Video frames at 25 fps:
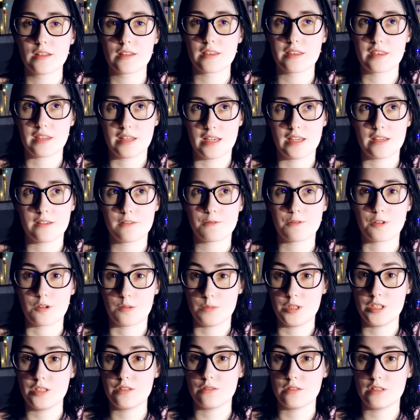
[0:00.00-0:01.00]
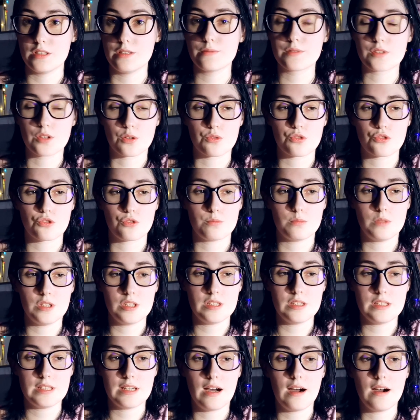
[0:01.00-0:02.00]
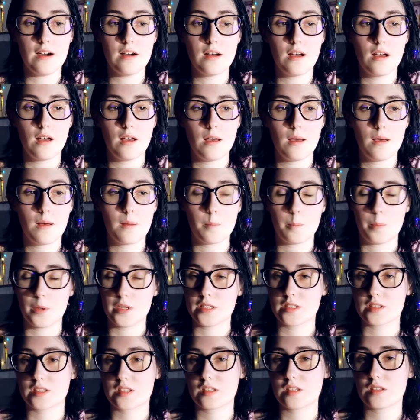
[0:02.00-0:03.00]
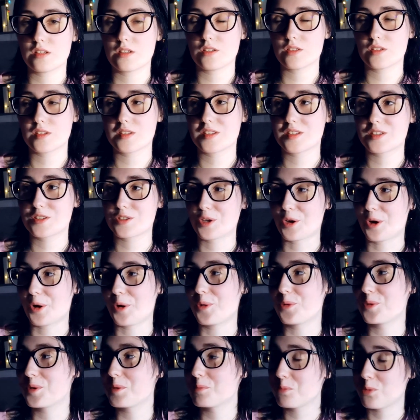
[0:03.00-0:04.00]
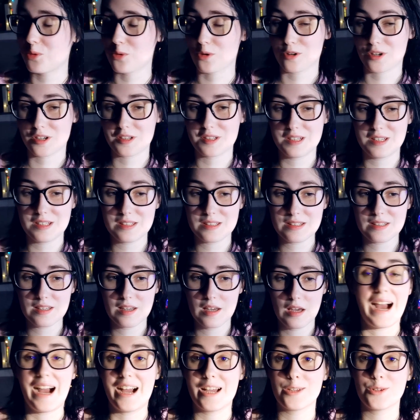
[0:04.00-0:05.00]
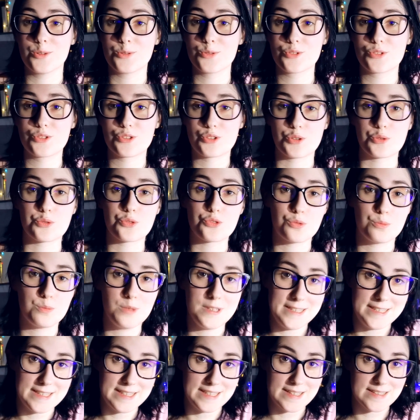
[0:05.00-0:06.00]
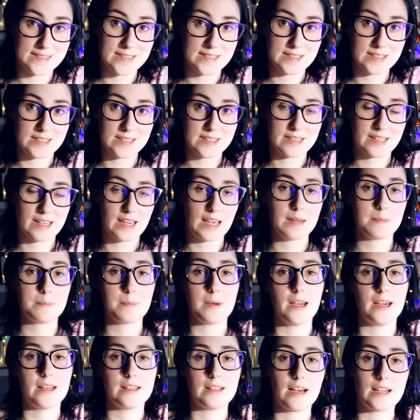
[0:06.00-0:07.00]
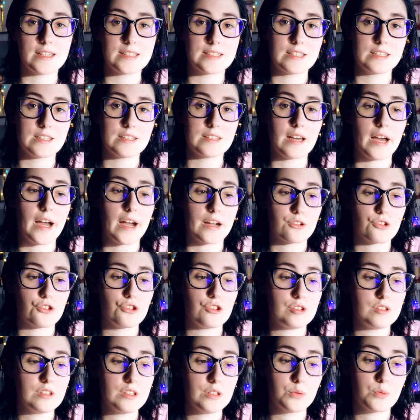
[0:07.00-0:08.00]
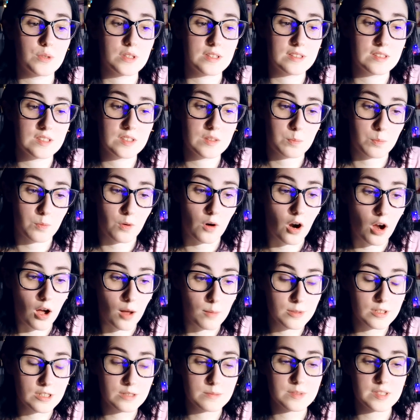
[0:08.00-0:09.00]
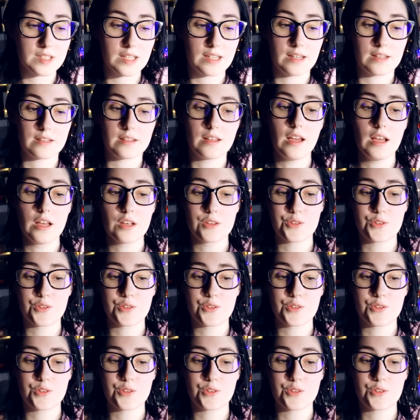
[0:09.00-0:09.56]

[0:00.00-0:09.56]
thing for me to leave social media, but it's so important. I used social media as an escape, and I didn't actually deal with these problems, and